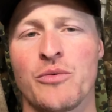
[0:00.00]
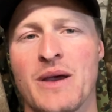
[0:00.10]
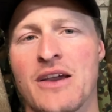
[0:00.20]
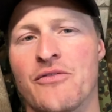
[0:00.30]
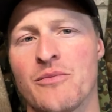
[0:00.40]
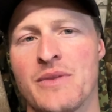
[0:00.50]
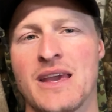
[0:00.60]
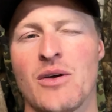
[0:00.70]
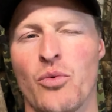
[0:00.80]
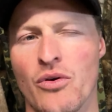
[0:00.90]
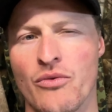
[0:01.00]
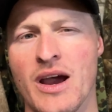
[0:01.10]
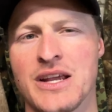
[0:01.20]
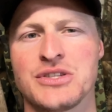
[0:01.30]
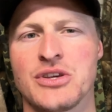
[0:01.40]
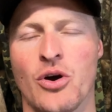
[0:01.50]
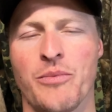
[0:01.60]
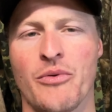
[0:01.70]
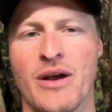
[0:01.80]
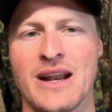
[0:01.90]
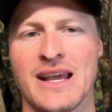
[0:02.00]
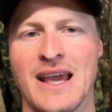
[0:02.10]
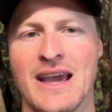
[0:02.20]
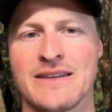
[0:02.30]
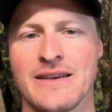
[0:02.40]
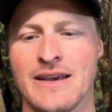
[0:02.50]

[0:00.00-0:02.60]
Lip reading: back from there. What range you're operating at,